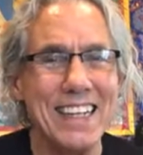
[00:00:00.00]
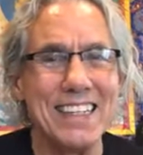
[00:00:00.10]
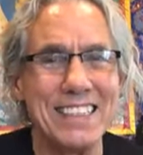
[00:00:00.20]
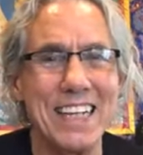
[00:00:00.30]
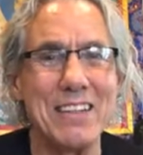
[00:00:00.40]

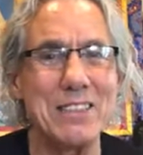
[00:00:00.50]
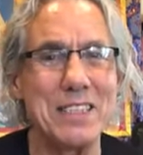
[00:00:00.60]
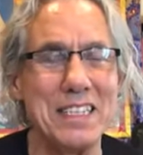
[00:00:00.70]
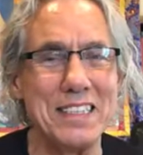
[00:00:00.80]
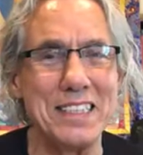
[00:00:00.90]
It sounds
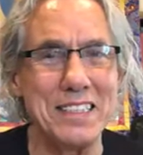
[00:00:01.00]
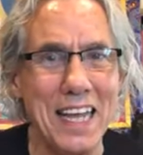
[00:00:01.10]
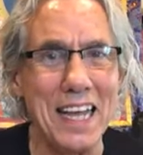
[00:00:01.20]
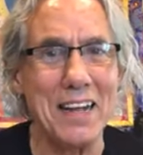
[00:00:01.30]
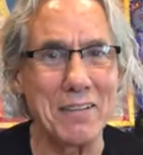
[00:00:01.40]

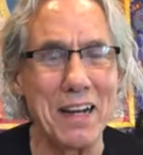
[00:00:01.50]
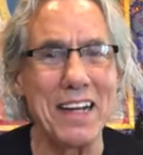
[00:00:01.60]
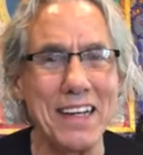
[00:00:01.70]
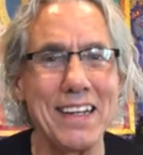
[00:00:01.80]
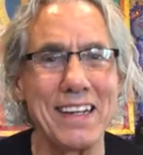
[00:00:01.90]
insane, right?